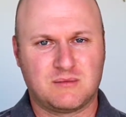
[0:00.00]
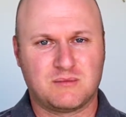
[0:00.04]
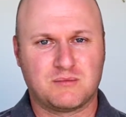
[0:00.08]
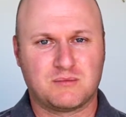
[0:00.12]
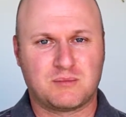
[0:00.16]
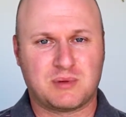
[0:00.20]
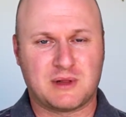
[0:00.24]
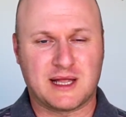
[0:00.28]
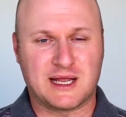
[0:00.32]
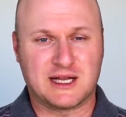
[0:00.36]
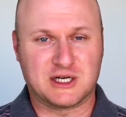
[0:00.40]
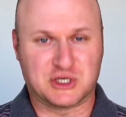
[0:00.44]

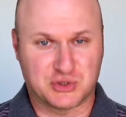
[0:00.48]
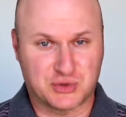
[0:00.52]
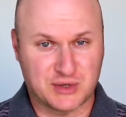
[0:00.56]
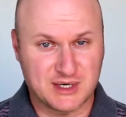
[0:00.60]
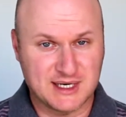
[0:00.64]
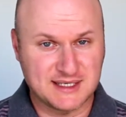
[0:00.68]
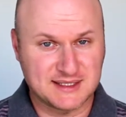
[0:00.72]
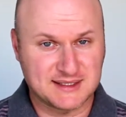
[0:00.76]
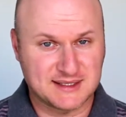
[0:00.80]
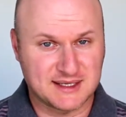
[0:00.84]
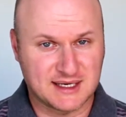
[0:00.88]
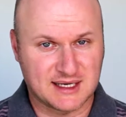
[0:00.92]
plant
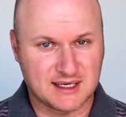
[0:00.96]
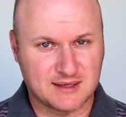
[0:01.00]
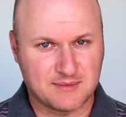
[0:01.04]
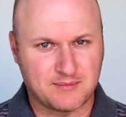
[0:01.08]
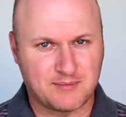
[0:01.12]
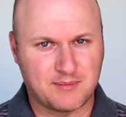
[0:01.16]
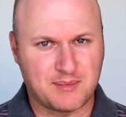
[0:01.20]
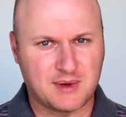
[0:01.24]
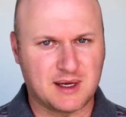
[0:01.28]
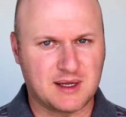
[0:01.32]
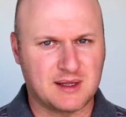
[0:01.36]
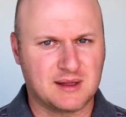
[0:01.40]
trees there,
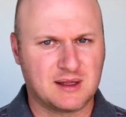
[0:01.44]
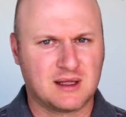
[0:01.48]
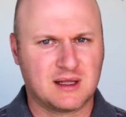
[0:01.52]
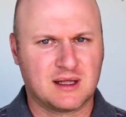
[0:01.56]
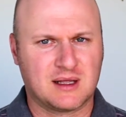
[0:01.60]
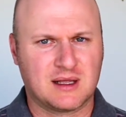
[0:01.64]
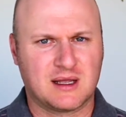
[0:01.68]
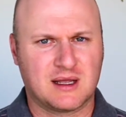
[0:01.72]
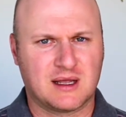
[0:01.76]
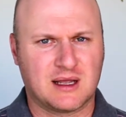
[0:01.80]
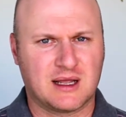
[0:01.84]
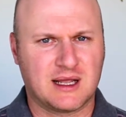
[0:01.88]
but
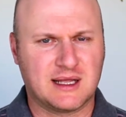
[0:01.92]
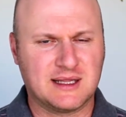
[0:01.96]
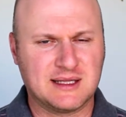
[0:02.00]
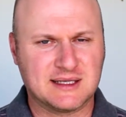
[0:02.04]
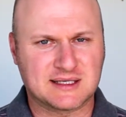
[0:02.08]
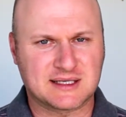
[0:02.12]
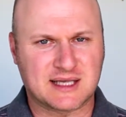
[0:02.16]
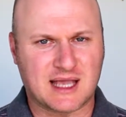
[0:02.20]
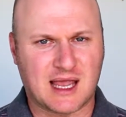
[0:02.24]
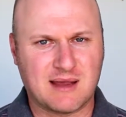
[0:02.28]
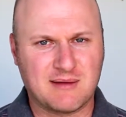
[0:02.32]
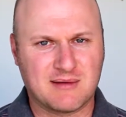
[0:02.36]
in the
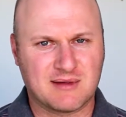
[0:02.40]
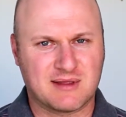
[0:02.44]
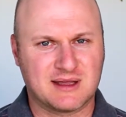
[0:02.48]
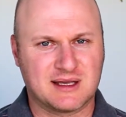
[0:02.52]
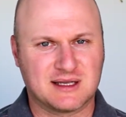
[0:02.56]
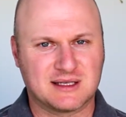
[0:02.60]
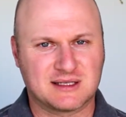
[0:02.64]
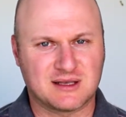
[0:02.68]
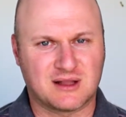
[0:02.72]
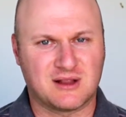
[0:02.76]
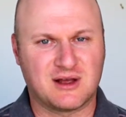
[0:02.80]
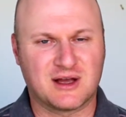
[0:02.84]
scheme of
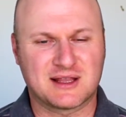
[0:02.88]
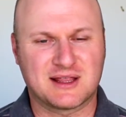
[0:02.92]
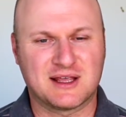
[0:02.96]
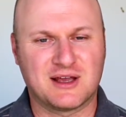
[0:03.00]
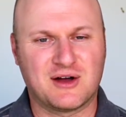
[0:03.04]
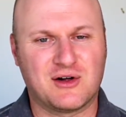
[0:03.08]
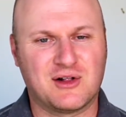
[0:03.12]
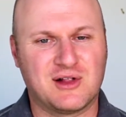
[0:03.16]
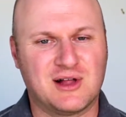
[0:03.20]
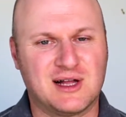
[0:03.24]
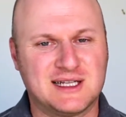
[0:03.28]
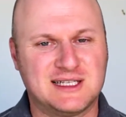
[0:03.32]
things, I like the
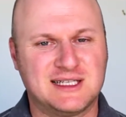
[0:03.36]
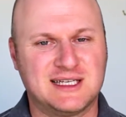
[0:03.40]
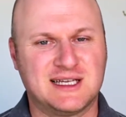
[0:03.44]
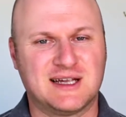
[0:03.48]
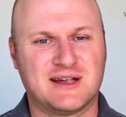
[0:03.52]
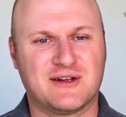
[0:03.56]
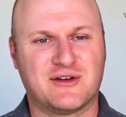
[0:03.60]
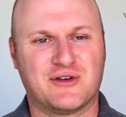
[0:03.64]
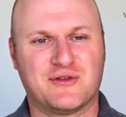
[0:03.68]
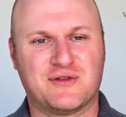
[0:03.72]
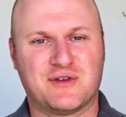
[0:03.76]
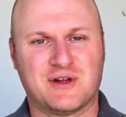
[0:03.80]
whole
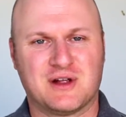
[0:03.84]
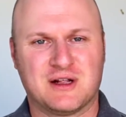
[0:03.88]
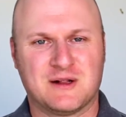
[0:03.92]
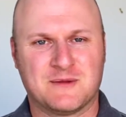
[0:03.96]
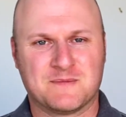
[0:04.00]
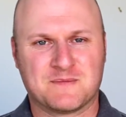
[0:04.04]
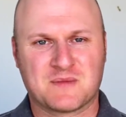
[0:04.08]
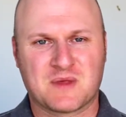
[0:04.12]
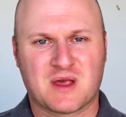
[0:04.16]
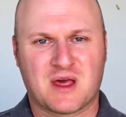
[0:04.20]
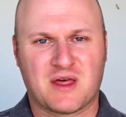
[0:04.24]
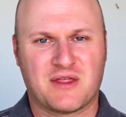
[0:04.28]
idea of
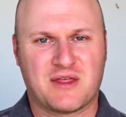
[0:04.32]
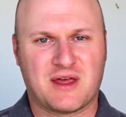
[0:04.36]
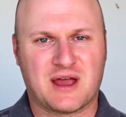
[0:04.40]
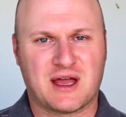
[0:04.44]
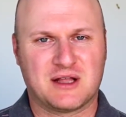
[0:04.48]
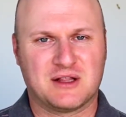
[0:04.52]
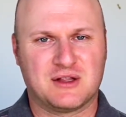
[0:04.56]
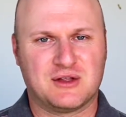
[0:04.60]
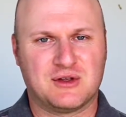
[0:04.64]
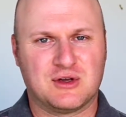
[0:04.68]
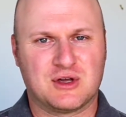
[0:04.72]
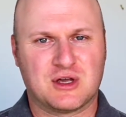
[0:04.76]

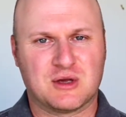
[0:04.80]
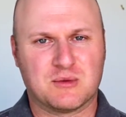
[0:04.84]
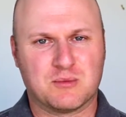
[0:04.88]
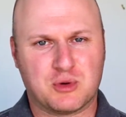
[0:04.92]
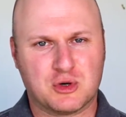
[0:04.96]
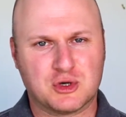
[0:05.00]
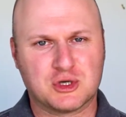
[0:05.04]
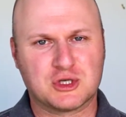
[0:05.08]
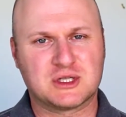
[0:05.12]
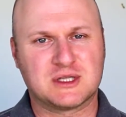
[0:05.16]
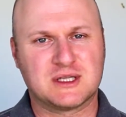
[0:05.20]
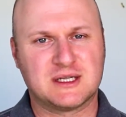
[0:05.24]
that you can
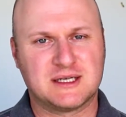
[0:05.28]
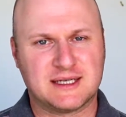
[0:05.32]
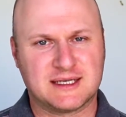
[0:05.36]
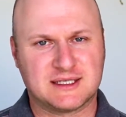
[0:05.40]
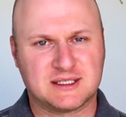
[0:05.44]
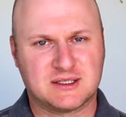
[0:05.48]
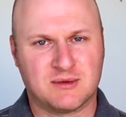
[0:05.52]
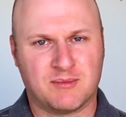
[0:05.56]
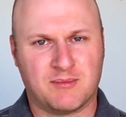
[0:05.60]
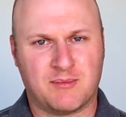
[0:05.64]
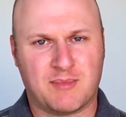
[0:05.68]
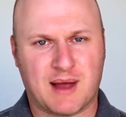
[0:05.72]
push the
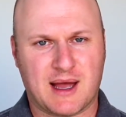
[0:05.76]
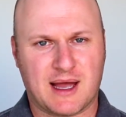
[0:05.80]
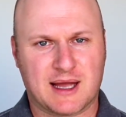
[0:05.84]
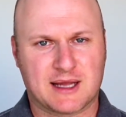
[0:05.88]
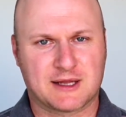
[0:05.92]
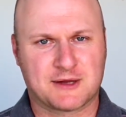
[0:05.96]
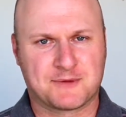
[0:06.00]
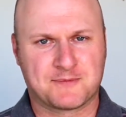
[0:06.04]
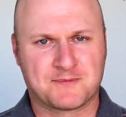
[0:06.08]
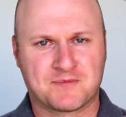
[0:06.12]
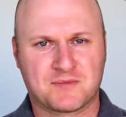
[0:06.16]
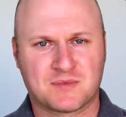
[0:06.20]
desert
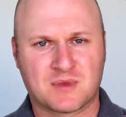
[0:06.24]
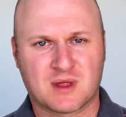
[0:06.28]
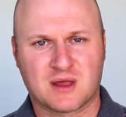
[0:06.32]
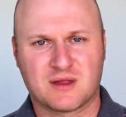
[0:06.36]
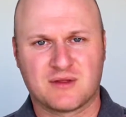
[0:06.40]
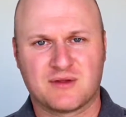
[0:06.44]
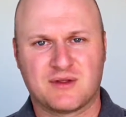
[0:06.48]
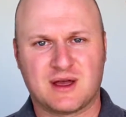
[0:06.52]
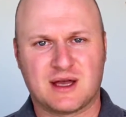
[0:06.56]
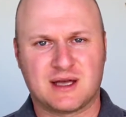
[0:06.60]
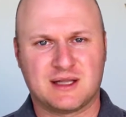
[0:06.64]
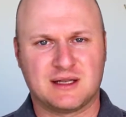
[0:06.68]
back,
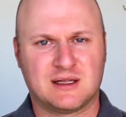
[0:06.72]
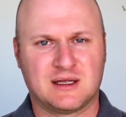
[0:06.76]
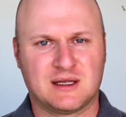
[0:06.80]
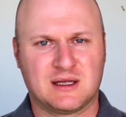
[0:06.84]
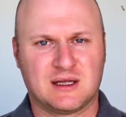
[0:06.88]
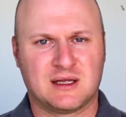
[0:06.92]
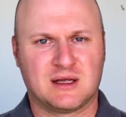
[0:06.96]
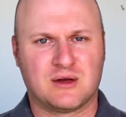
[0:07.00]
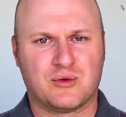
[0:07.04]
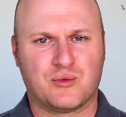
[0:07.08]
that